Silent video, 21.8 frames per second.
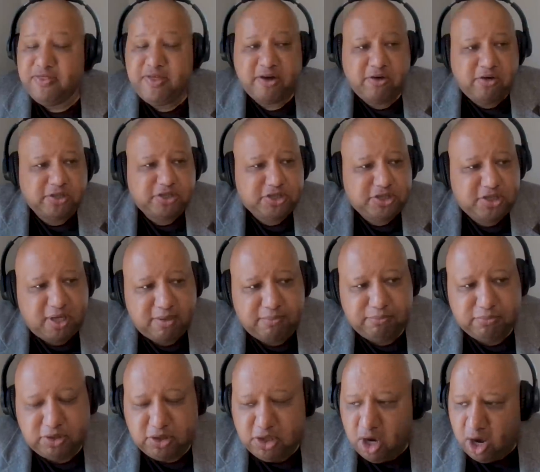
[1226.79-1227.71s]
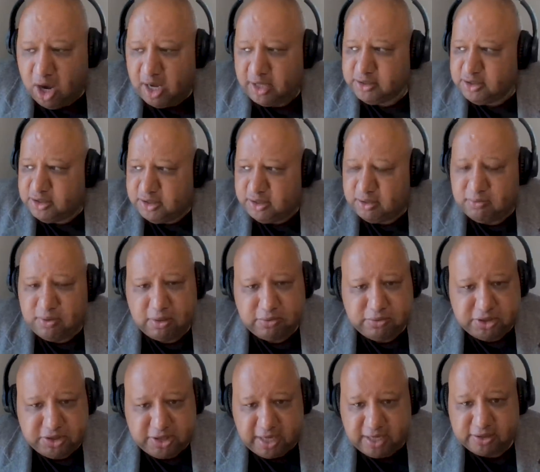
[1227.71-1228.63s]
There is some non-zero
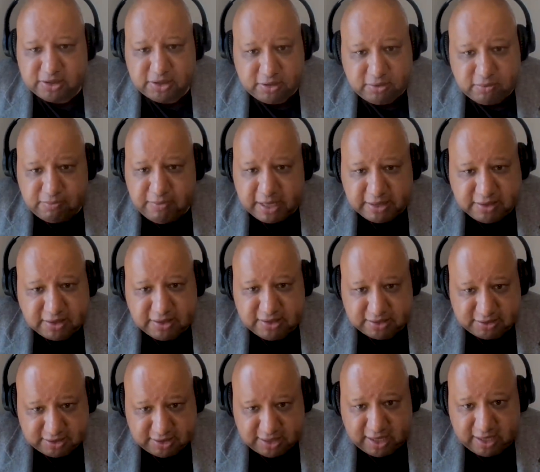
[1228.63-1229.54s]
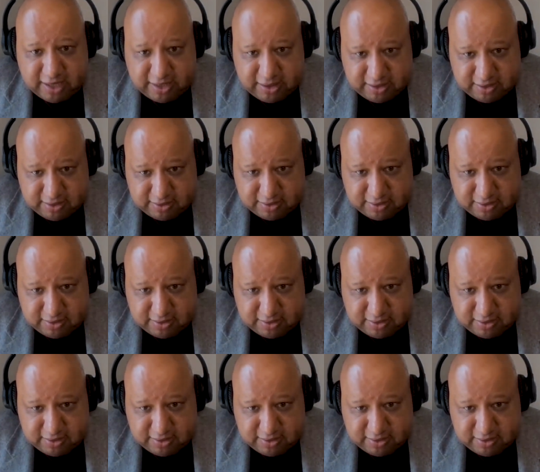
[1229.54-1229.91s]
chance you met this guy.